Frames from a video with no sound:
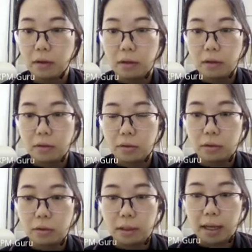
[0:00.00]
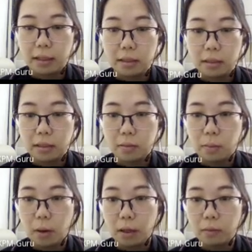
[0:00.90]
So the answer is
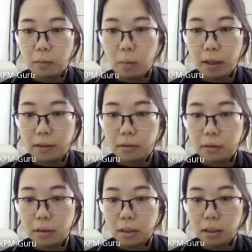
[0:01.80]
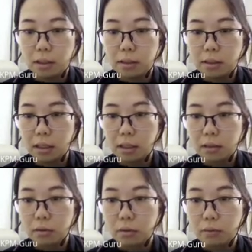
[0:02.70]

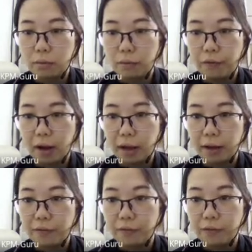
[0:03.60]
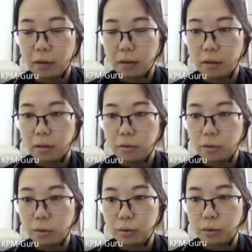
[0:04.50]
113625
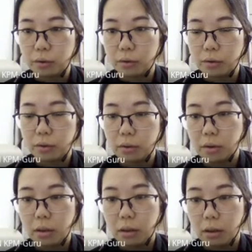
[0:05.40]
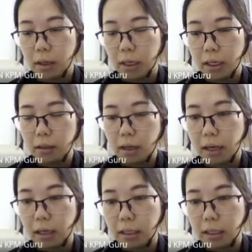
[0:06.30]
joule. Alright, I can